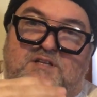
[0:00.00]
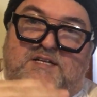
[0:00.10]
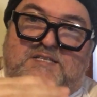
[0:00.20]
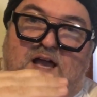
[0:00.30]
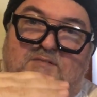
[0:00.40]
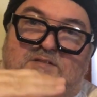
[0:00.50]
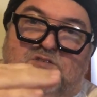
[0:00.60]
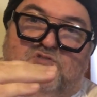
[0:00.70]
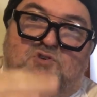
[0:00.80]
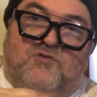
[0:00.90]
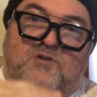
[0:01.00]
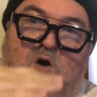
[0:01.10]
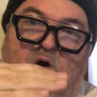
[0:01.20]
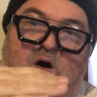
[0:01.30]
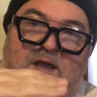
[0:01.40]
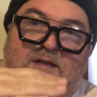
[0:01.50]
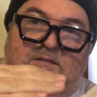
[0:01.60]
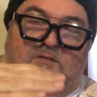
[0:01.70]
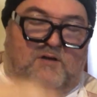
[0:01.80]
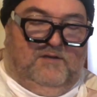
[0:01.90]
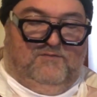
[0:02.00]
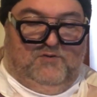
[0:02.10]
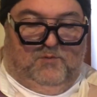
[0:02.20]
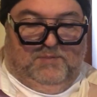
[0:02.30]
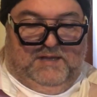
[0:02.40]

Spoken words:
guitar is tuned high, like if you're